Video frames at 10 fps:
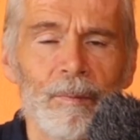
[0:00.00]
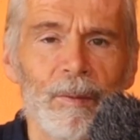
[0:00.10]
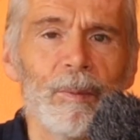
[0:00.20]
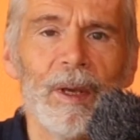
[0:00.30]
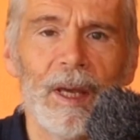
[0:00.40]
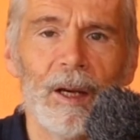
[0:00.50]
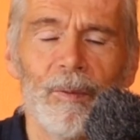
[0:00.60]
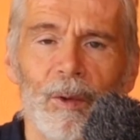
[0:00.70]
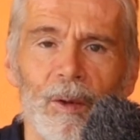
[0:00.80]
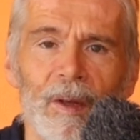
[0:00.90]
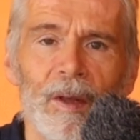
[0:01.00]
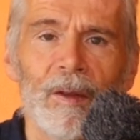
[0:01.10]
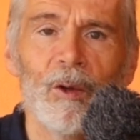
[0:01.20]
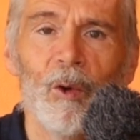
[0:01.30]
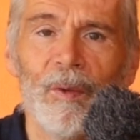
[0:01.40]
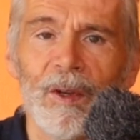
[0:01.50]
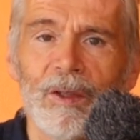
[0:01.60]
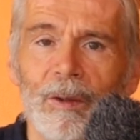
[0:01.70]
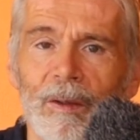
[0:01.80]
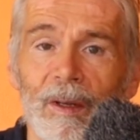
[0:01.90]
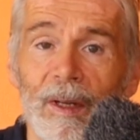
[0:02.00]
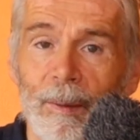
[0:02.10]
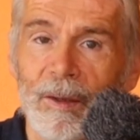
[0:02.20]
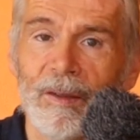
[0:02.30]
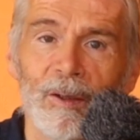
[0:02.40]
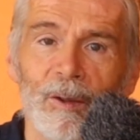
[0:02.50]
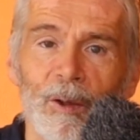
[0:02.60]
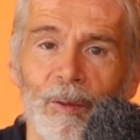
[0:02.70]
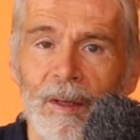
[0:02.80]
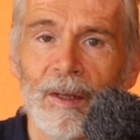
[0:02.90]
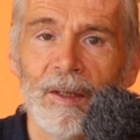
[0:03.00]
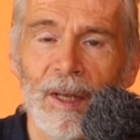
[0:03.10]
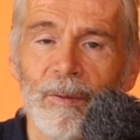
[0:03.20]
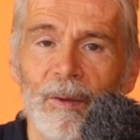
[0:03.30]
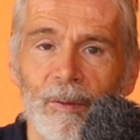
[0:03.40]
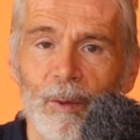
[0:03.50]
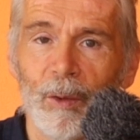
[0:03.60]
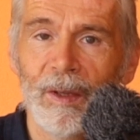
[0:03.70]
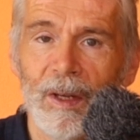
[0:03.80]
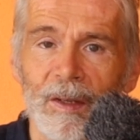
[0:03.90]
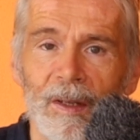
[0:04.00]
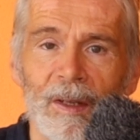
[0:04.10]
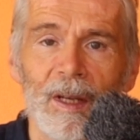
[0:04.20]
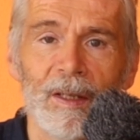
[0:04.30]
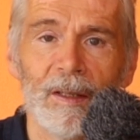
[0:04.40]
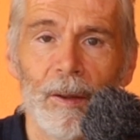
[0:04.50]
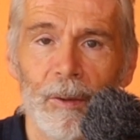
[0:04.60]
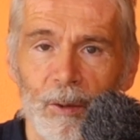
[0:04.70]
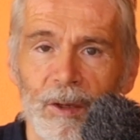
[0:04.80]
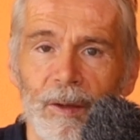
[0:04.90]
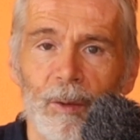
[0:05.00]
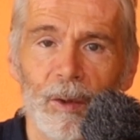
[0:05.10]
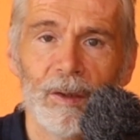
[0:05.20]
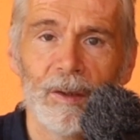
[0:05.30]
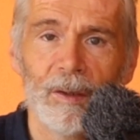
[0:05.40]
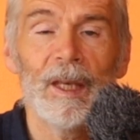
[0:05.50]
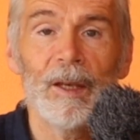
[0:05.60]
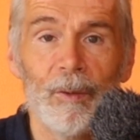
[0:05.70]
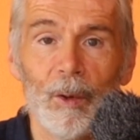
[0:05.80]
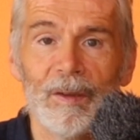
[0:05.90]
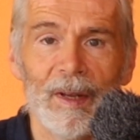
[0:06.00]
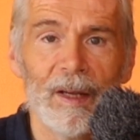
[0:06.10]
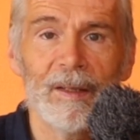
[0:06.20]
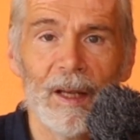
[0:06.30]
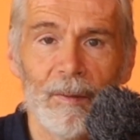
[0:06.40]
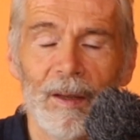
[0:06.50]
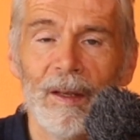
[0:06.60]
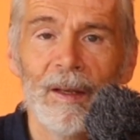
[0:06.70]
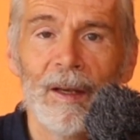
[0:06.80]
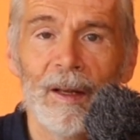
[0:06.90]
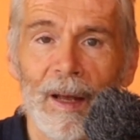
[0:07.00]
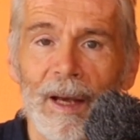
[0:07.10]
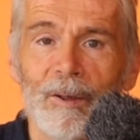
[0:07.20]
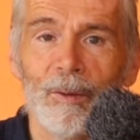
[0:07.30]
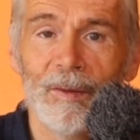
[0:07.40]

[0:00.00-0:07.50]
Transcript: But be careful, the official limit of safe voltage is 30 volts. If you are tech savvy and like to